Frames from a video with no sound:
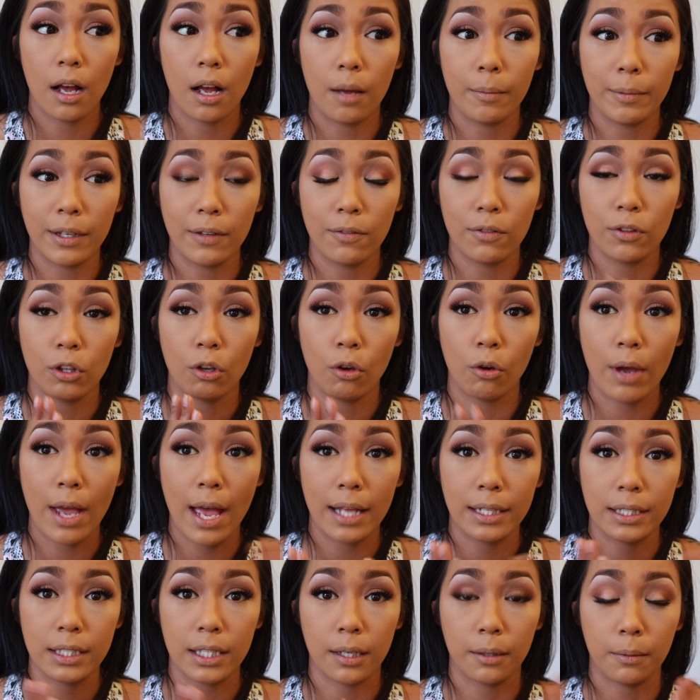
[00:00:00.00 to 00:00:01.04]
Even though it
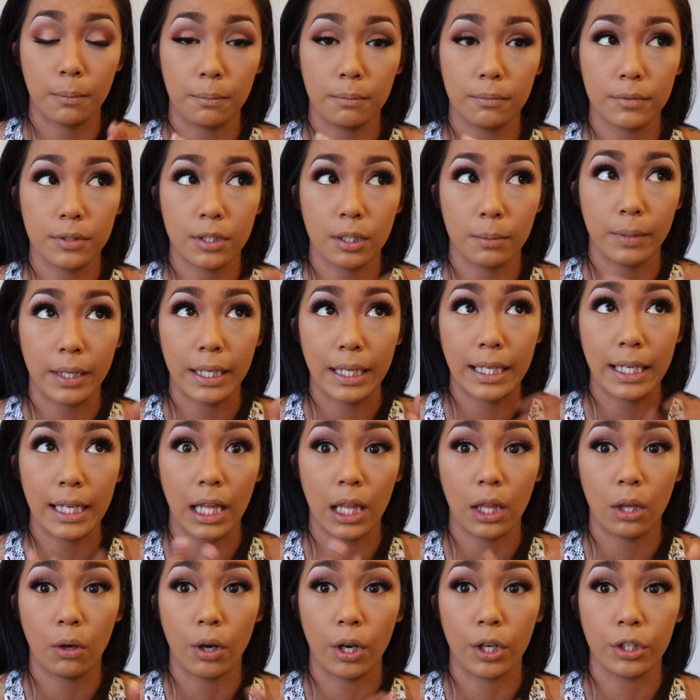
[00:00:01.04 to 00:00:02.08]
had some like
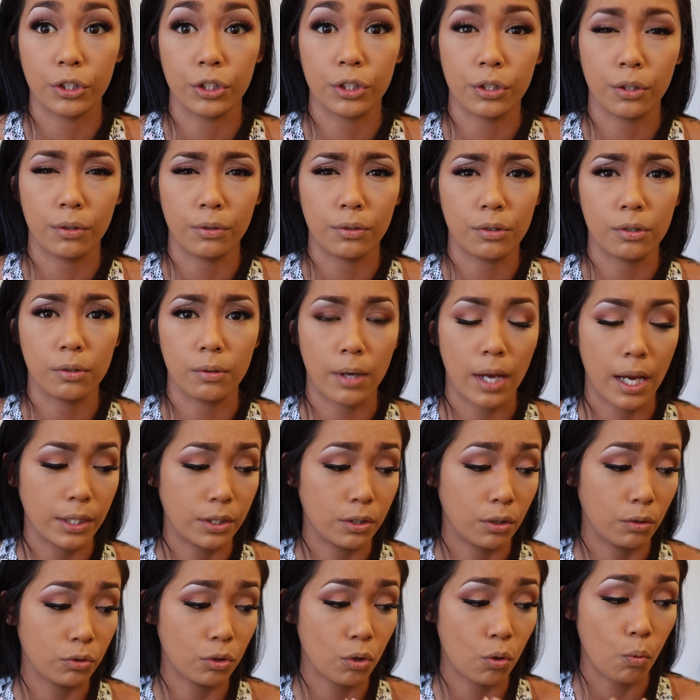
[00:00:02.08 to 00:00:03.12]
yellow undertone to it. I
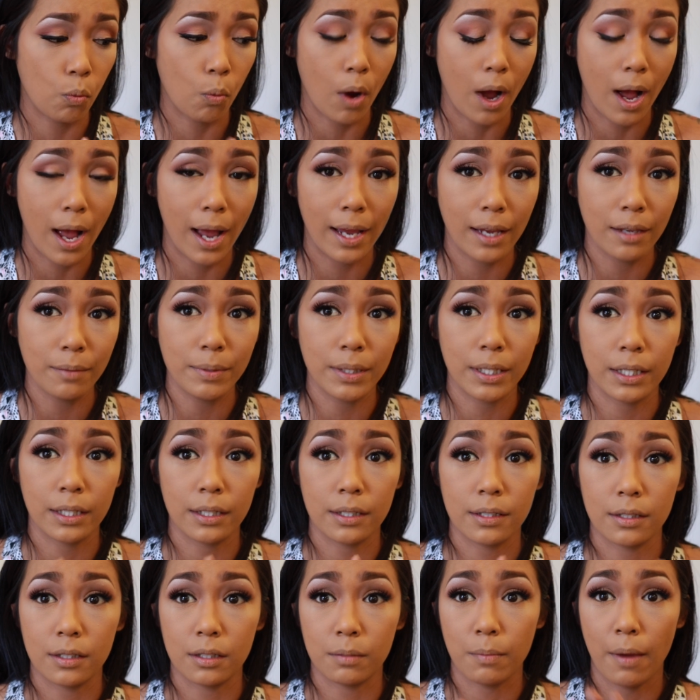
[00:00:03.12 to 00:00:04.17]
don't know why,
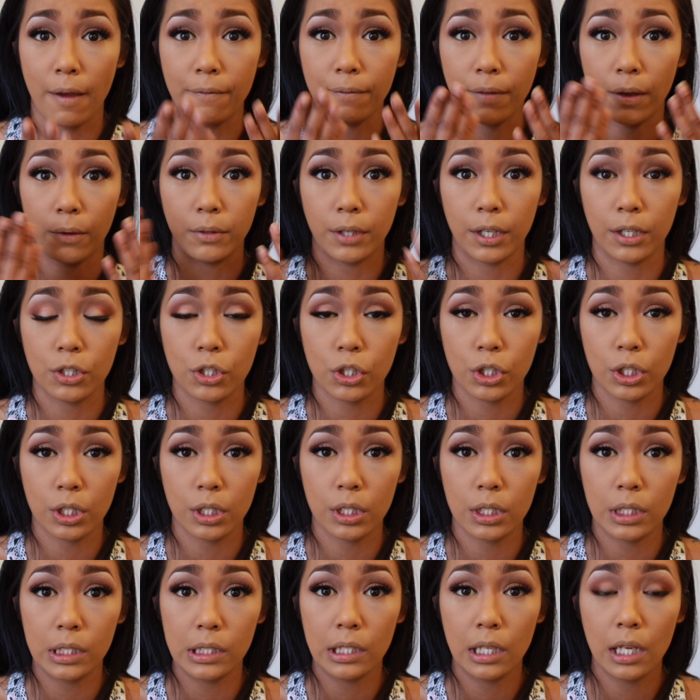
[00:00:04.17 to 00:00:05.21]
because my
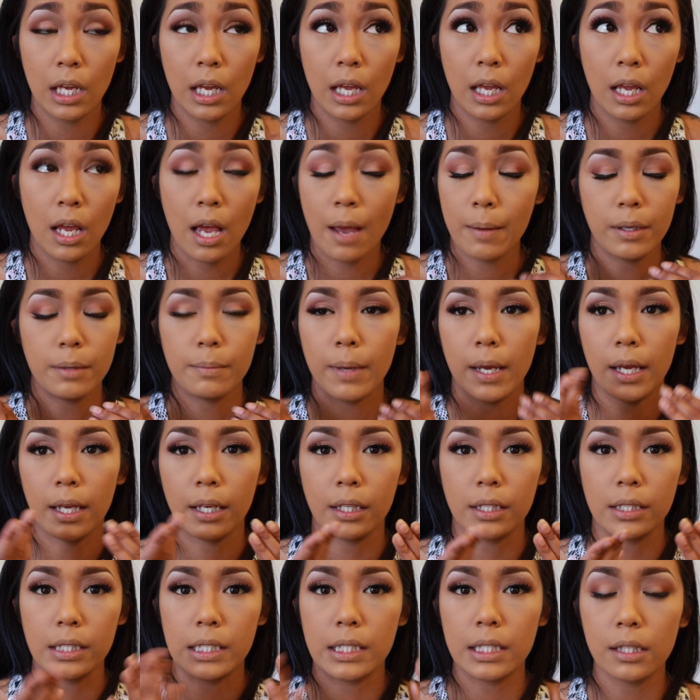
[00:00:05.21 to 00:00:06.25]
foundation, my
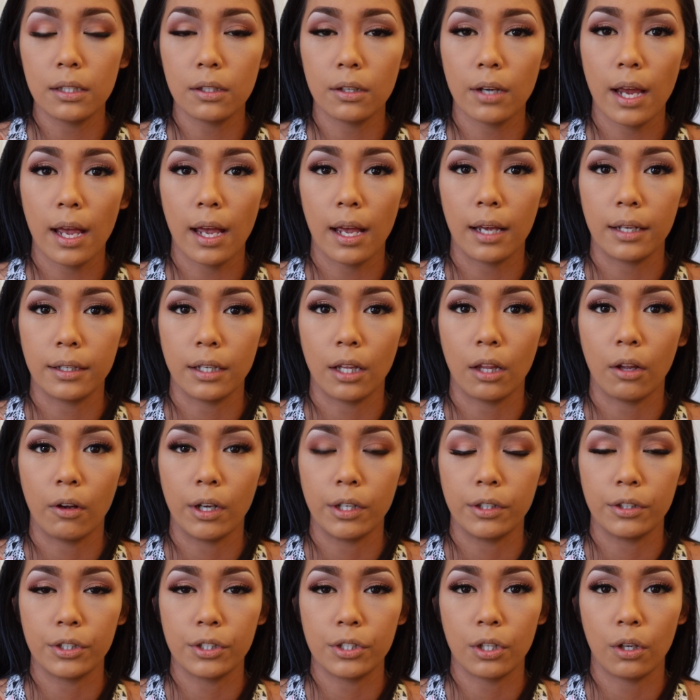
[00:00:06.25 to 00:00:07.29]
concealer had yellow
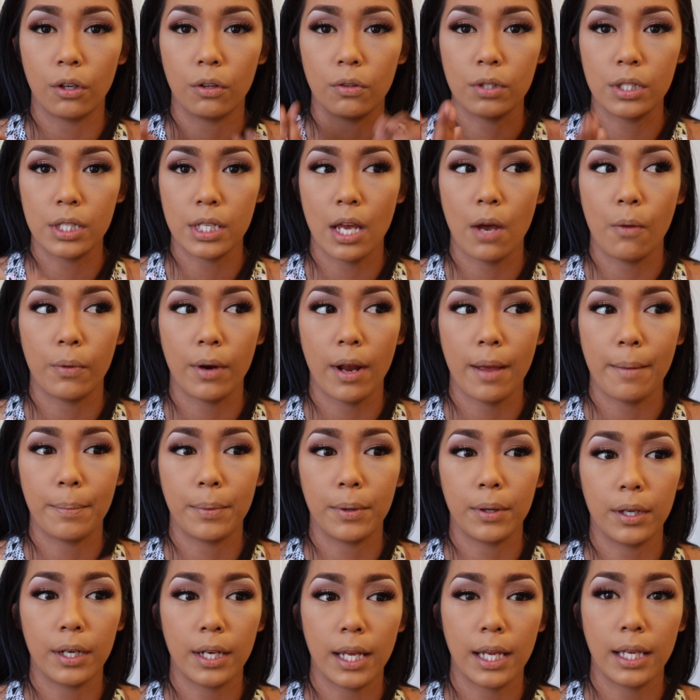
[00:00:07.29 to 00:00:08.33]
undertones, yet when I
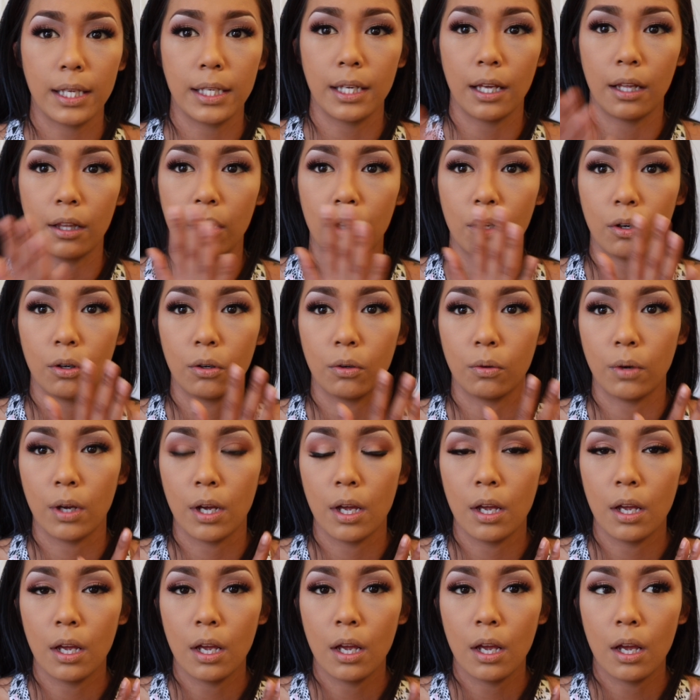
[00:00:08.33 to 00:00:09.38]
put a yellow
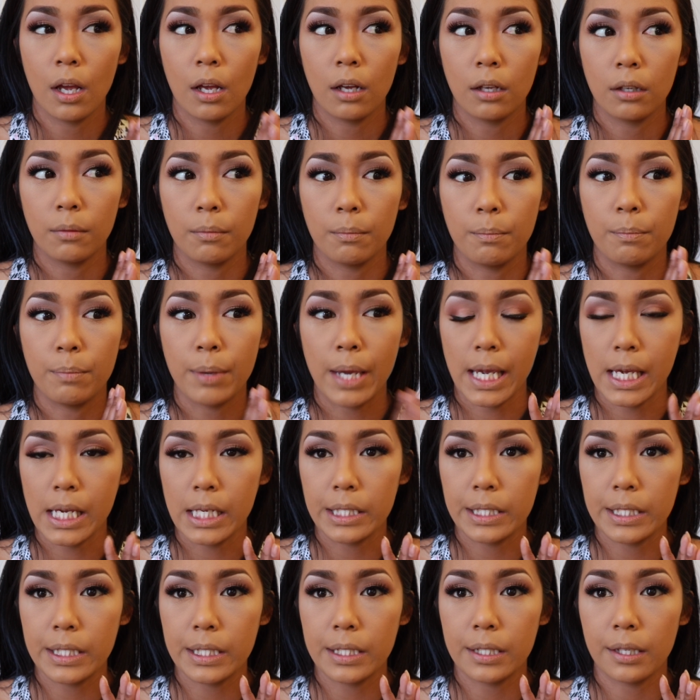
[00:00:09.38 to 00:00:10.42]

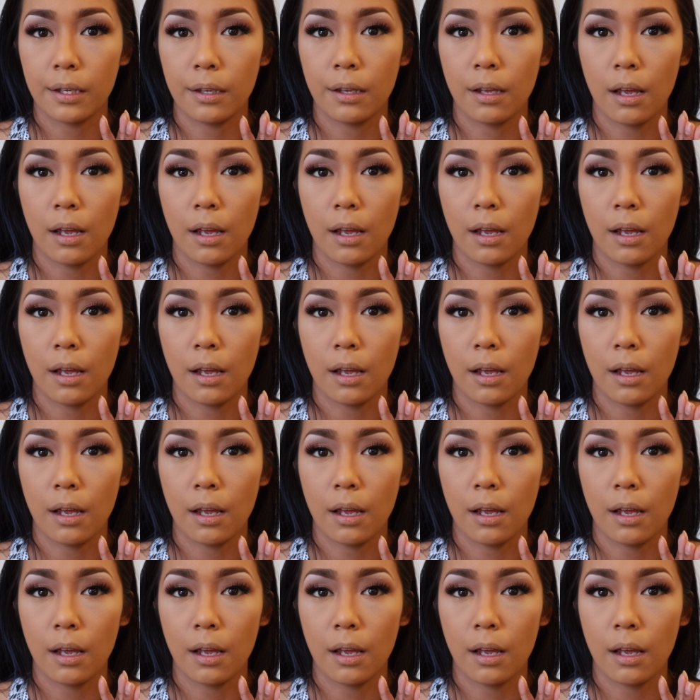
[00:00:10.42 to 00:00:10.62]
based